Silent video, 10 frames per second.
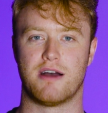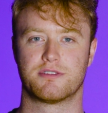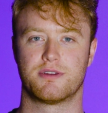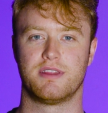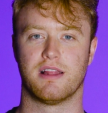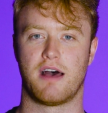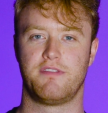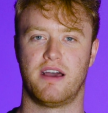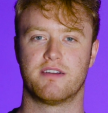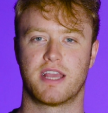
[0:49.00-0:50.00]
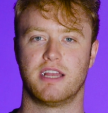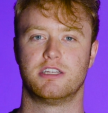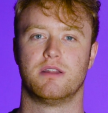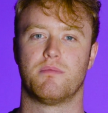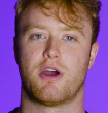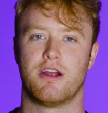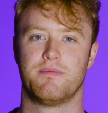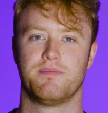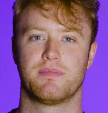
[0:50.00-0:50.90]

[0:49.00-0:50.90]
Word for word: browser in the left navigation bar.